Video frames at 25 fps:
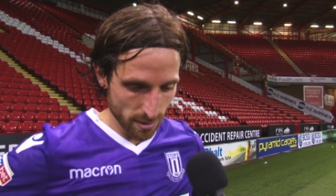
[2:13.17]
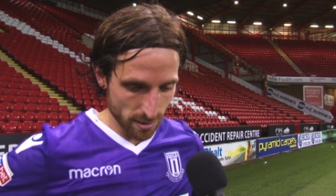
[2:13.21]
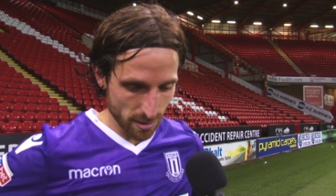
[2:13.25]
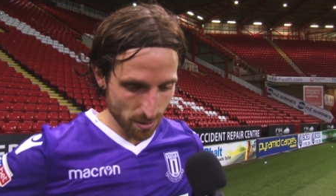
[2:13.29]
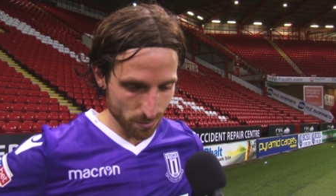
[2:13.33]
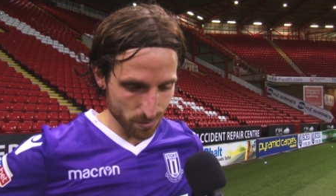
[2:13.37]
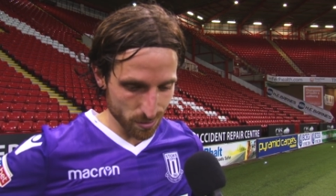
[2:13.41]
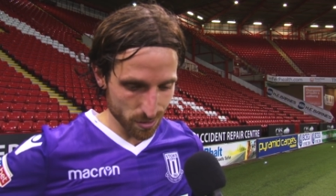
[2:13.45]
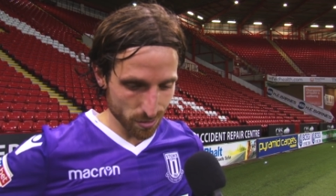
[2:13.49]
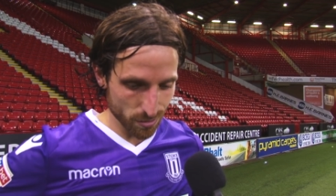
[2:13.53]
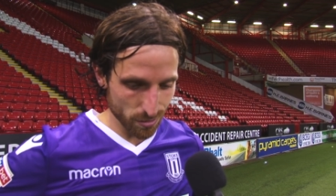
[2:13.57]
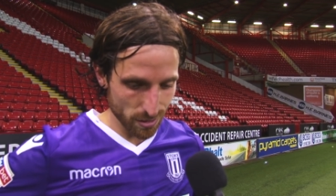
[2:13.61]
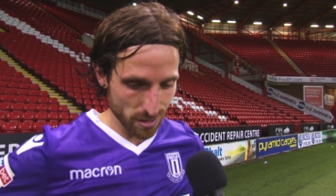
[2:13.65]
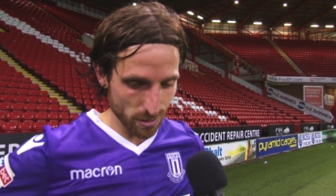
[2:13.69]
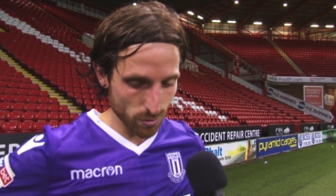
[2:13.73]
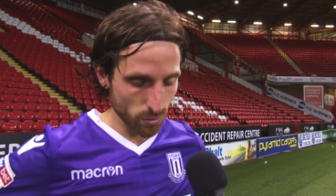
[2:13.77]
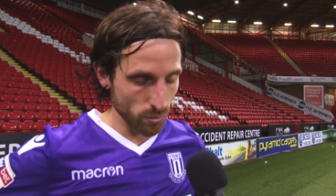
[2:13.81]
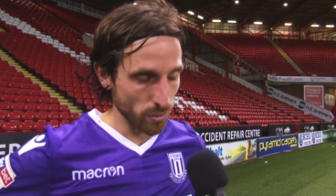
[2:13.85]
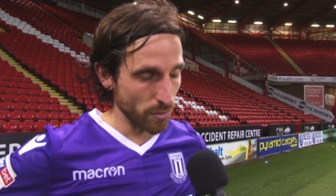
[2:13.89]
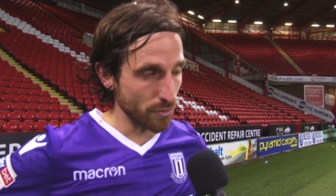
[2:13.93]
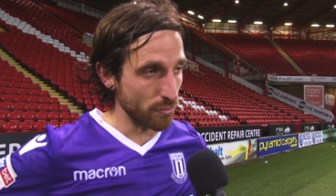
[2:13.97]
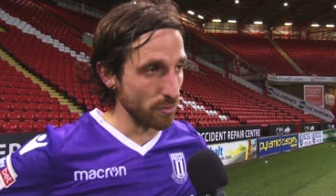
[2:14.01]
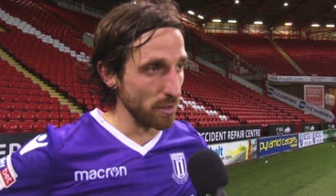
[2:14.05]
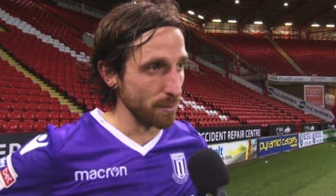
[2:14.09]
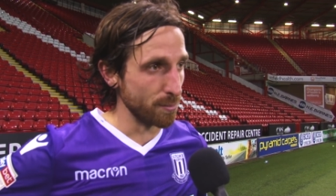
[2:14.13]
Can we go and get
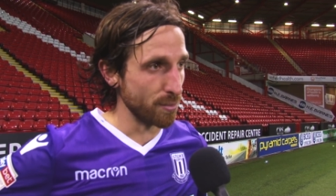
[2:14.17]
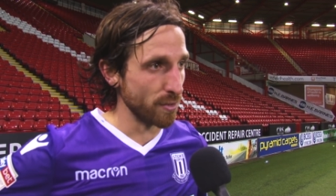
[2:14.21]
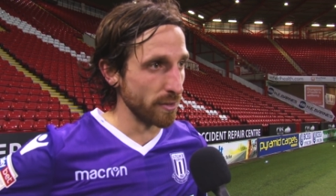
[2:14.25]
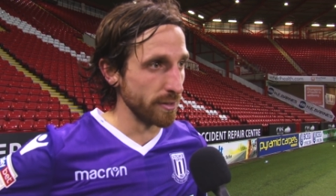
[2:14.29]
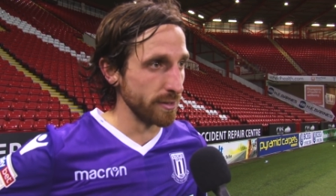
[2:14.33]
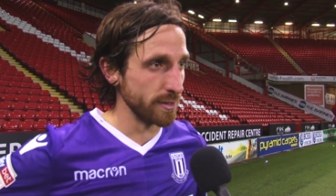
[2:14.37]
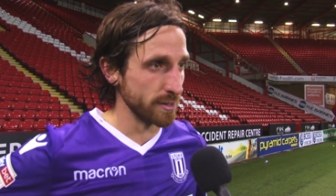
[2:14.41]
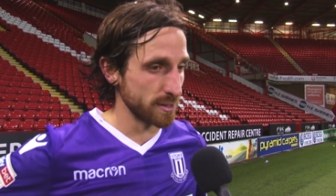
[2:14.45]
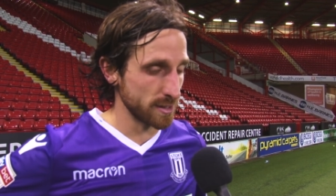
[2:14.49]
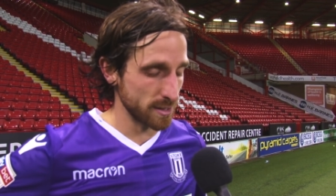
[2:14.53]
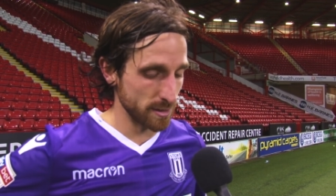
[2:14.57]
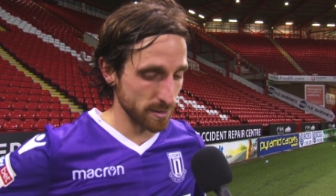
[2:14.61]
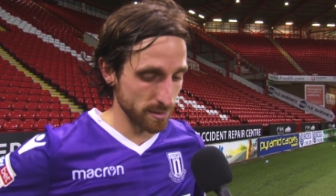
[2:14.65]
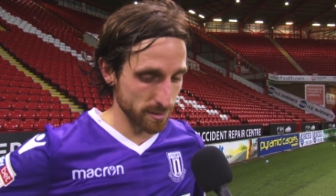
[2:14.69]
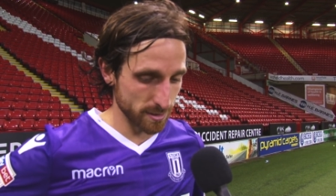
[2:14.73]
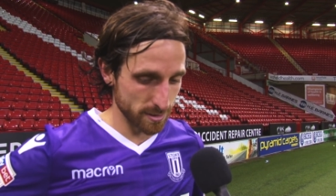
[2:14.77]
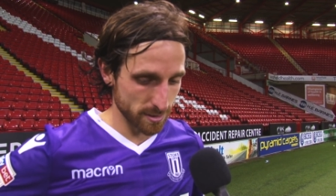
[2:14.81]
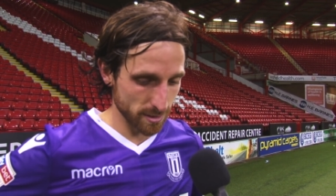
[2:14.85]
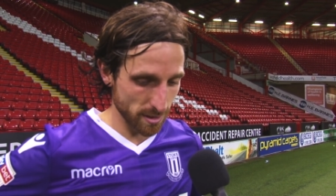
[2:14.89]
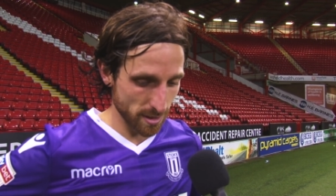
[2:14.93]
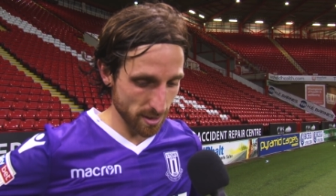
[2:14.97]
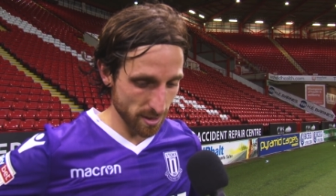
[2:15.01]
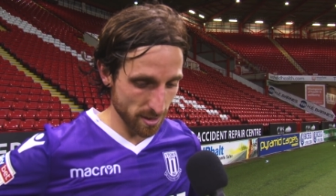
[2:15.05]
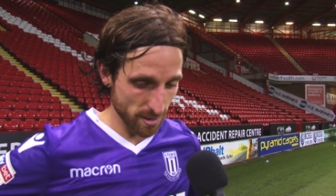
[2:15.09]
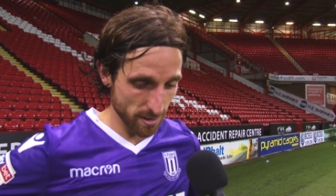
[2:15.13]
all three points
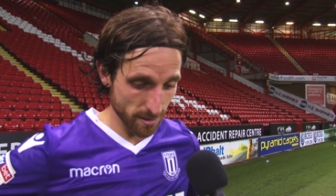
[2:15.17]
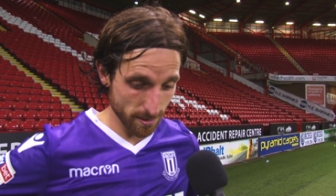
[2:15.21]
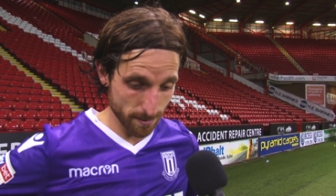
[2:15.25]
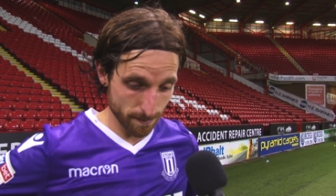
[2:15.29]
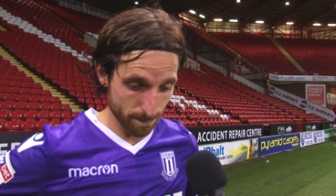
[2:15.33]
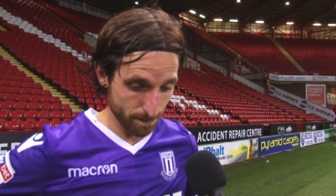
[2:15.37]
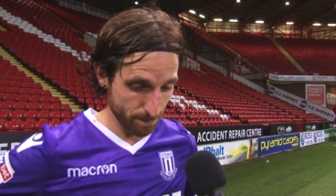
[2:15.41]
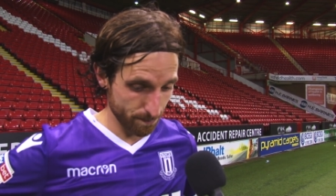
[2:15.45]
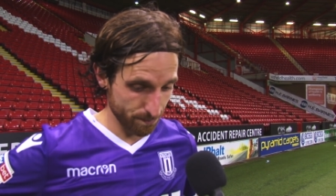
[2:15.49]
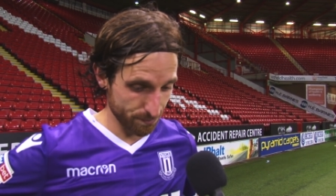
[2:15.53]
and? Uh,